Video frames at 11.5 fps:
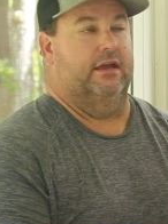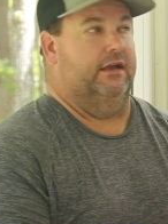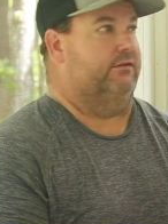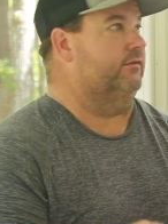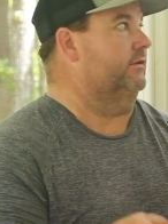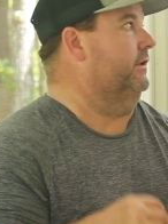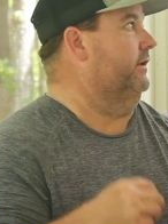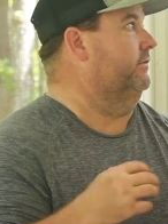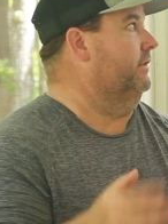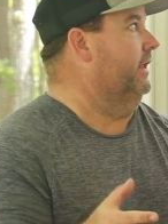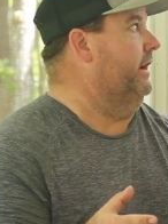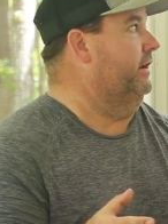It's
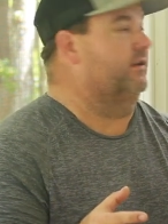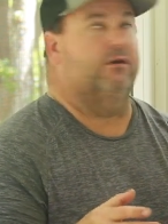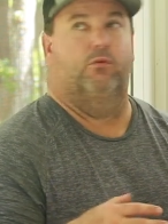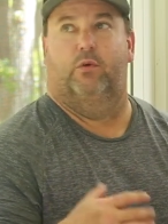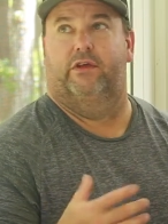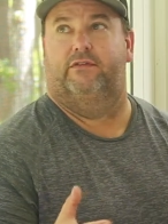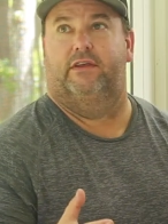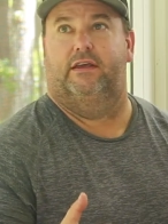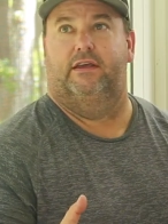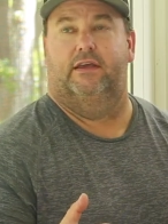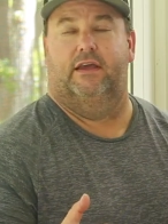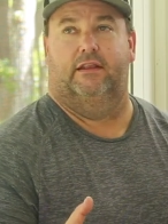late
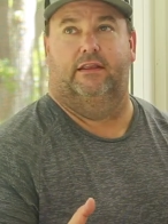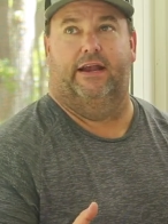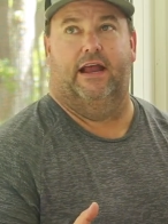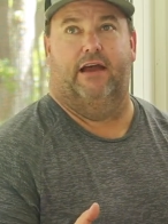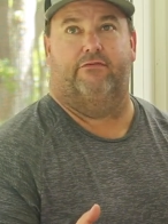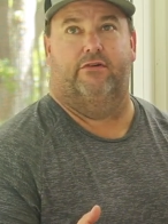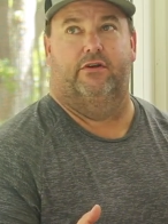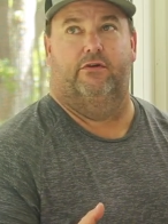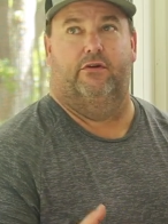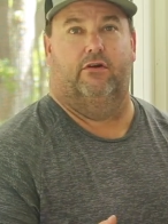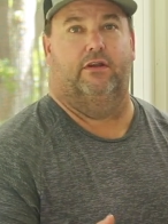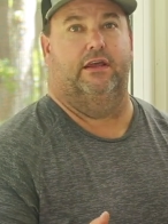Wednesday, late
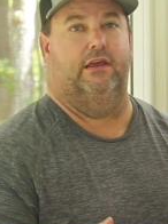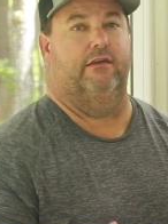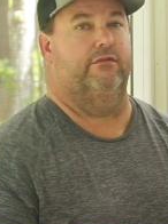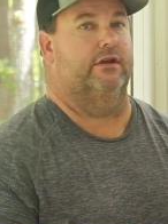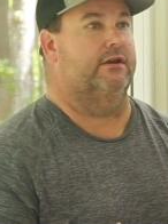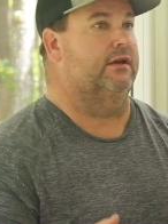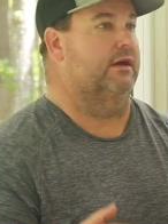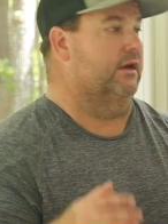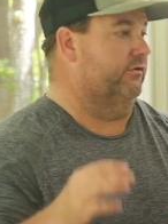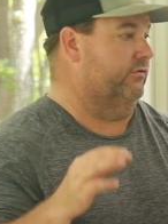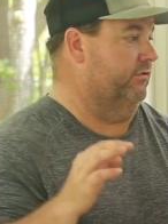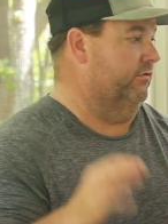afternoon, early evening.
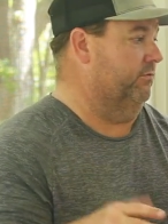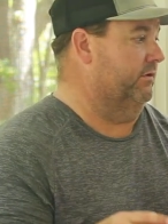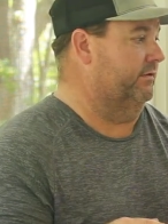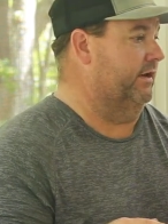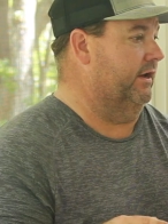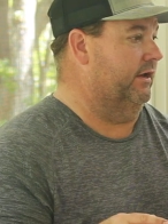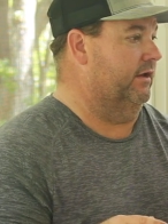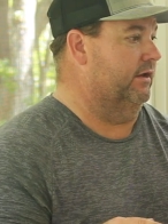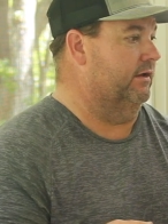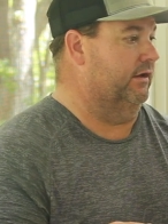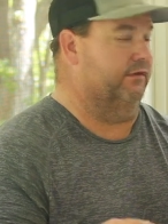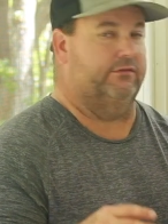So just want to tell you,
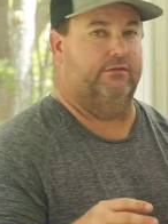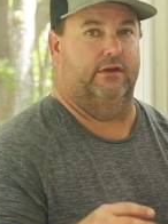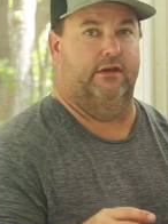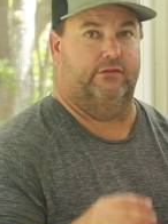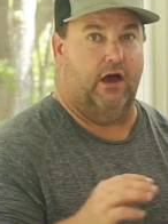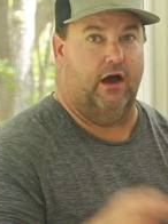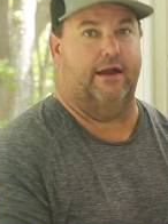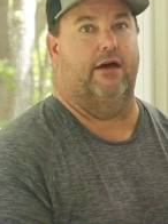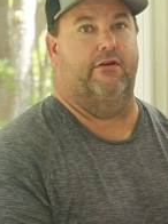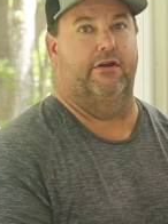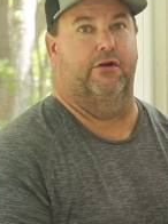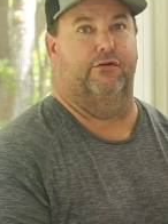it's hot
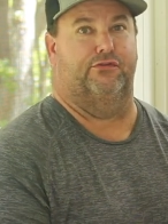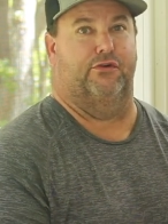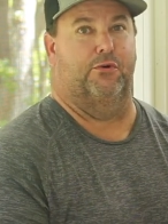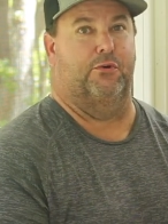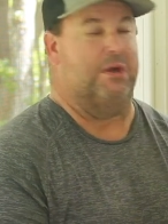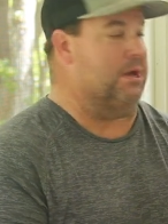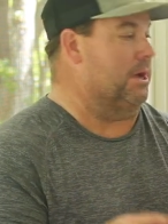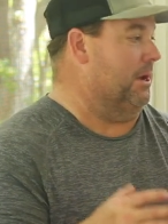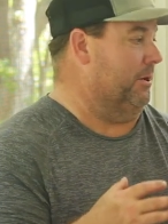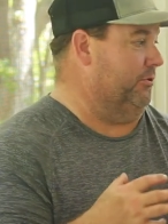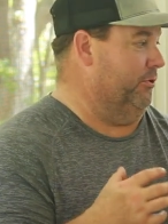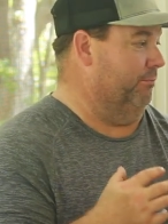out here. So
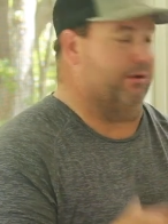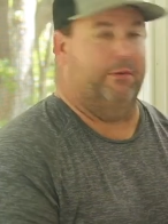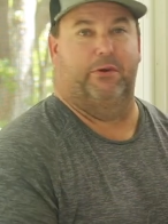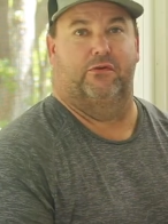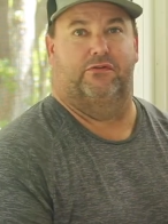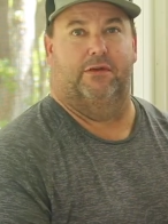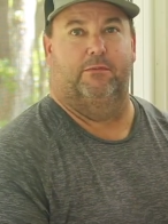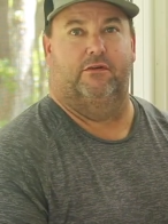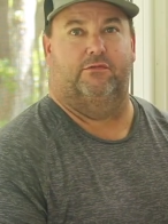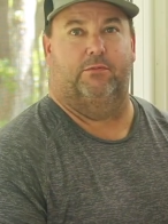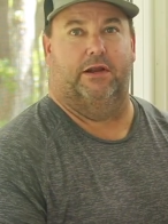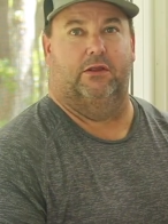you're probably going to see me
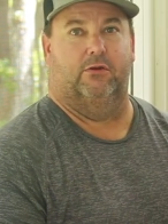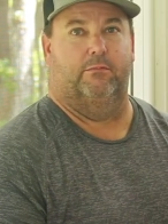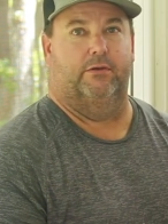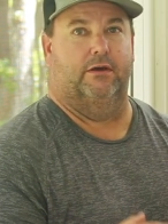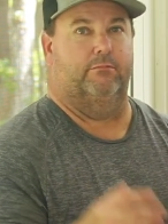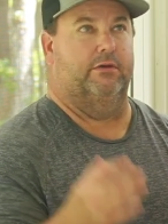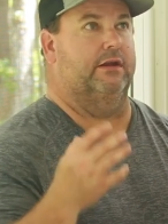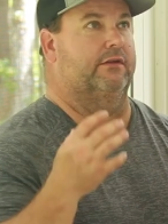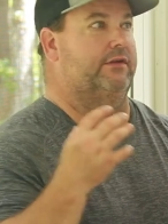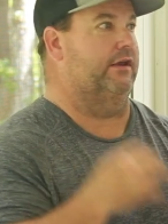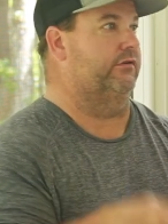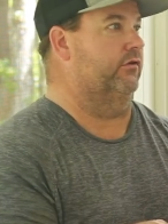sweat a little bit, but
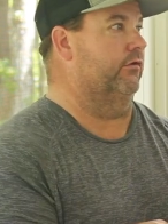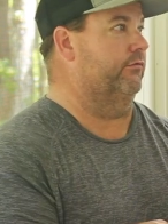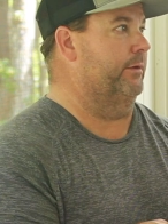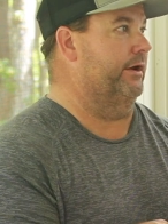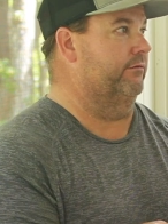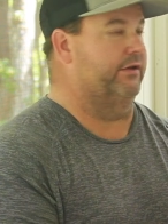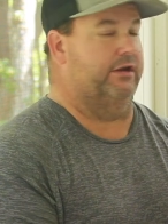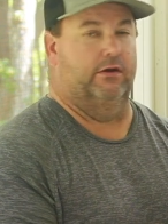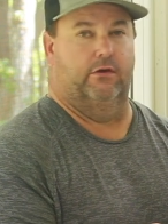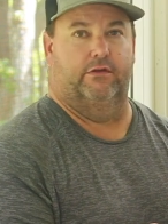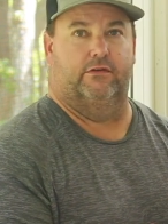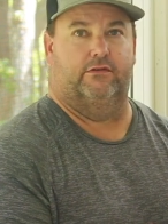it's easier for me to
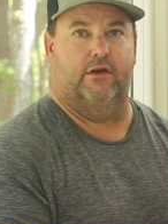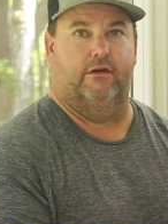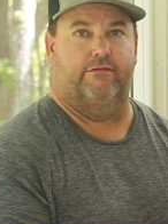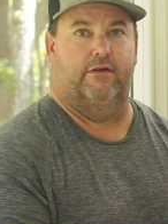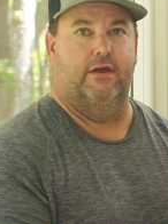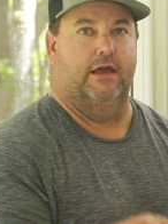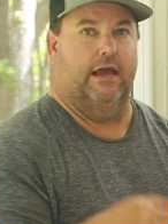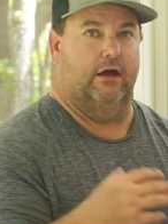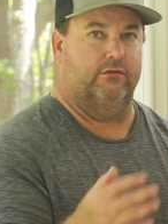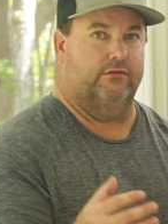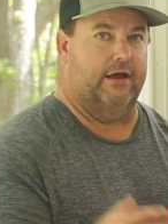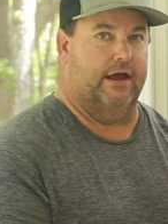video this stuff
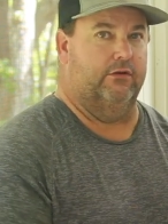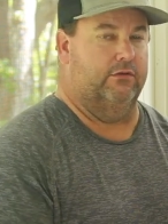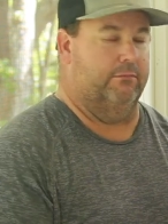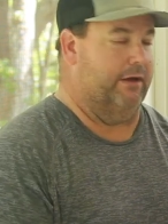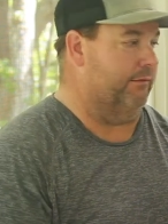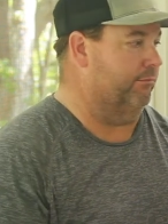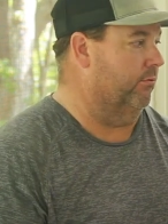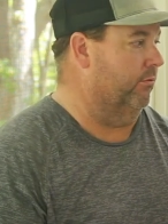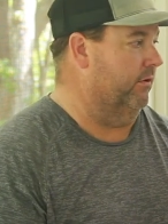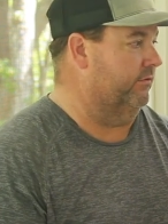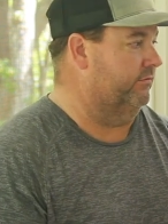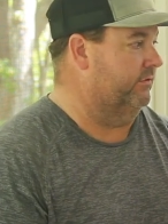outside on the back
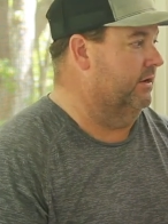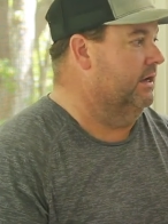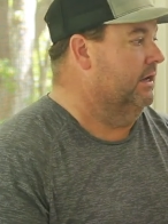porch.